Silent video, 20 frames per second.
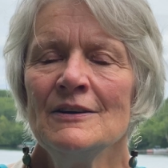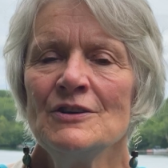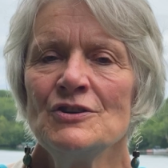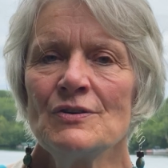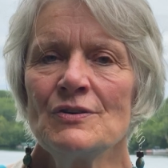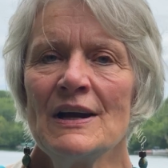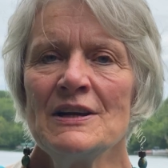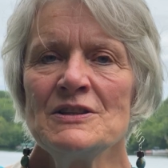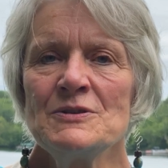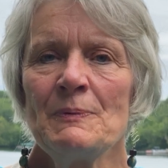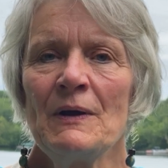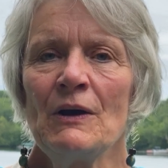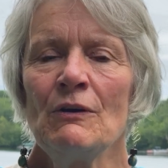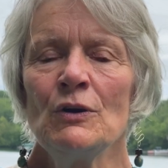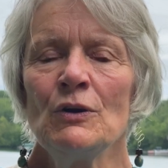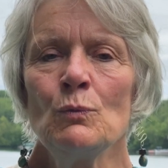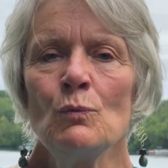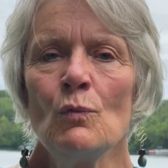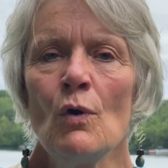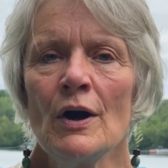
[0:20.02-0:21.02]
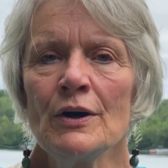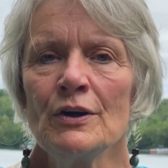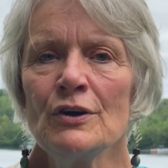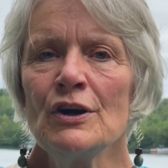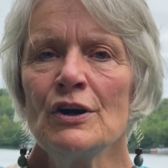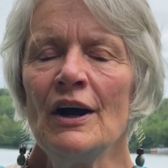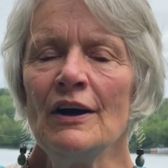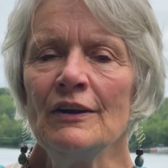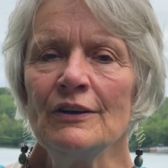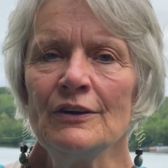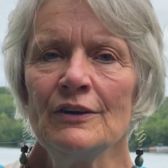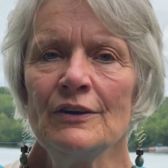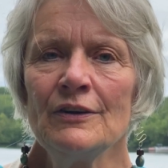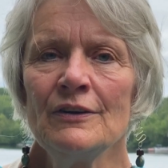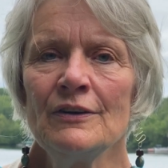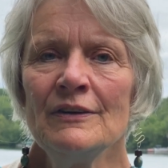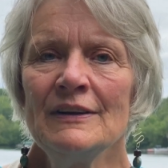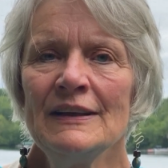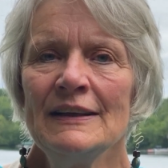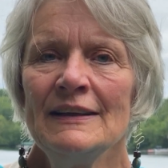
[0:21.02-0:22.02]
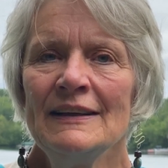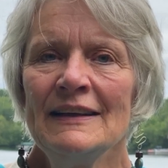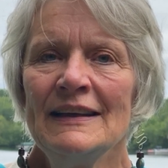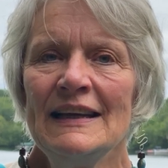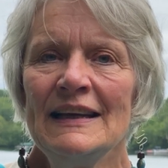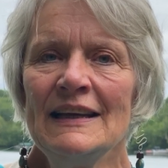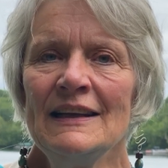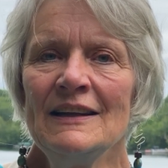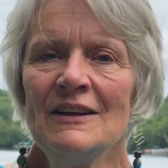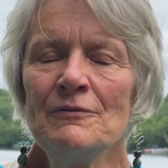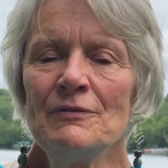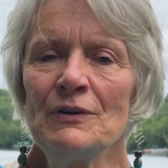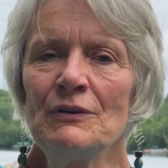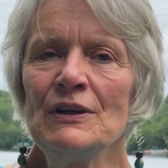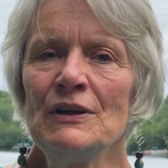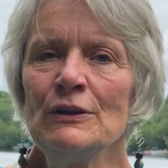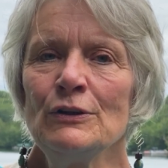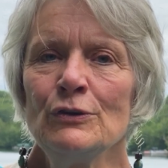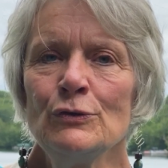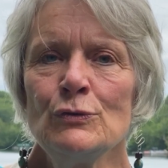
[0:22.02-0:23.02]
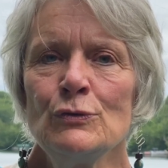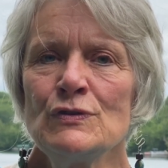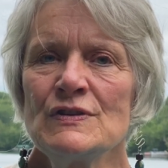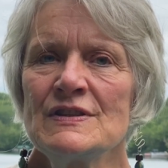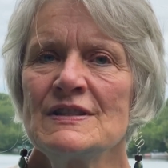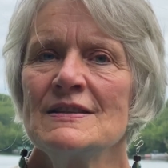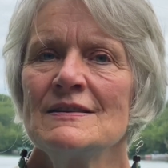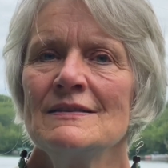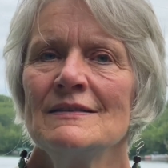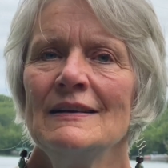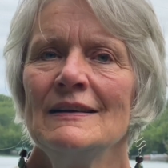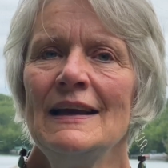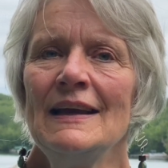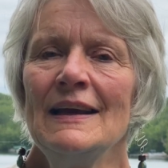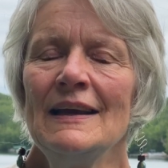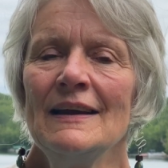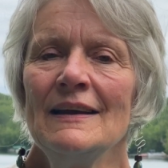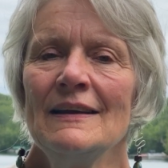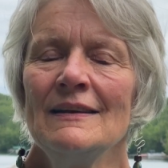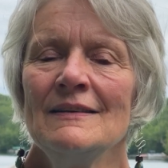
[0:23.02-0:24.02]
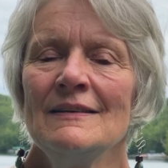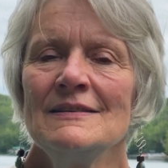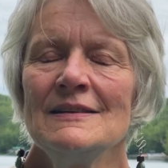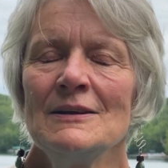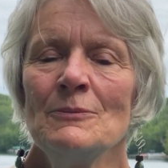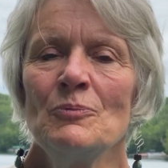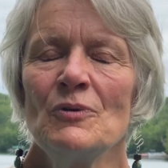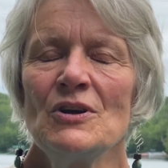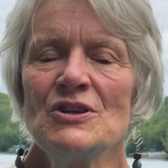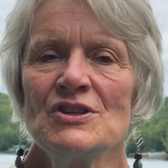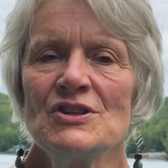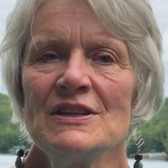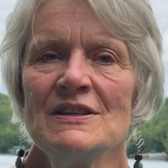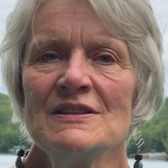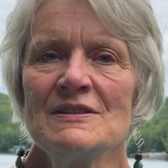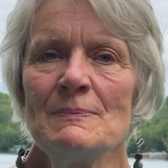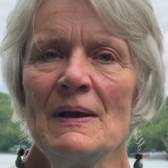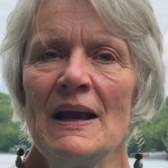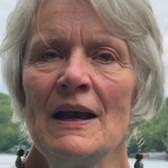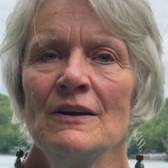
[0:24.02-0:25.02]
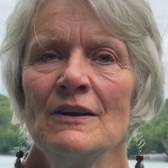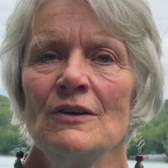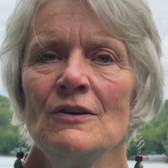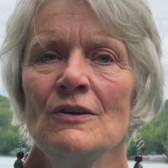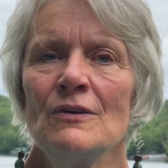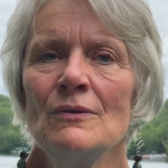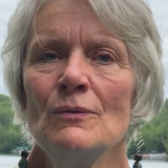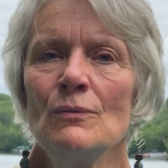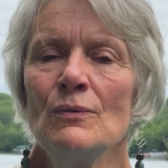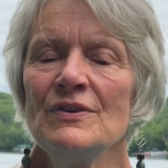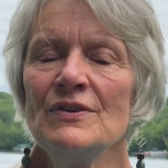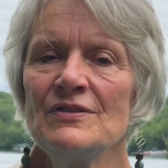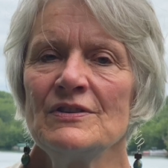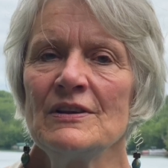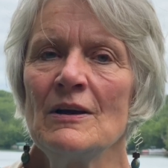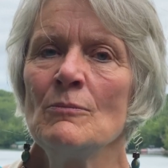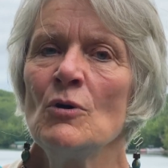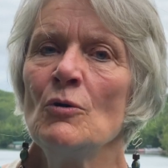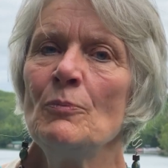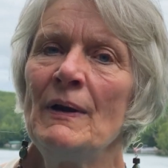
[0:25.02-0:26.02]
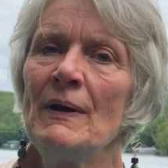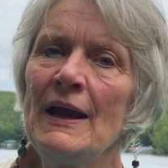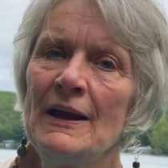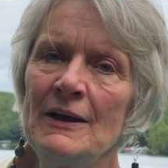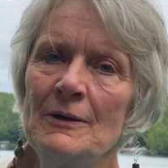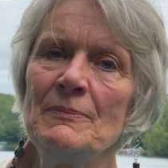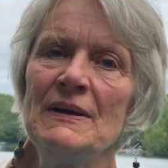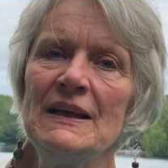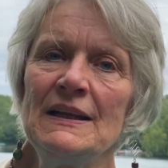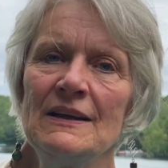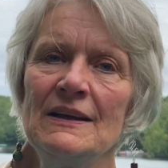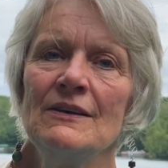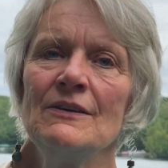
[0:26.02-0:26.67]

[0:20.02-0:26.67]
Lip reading: transparent watercolor in a very loose and impressionist manner with some opaque media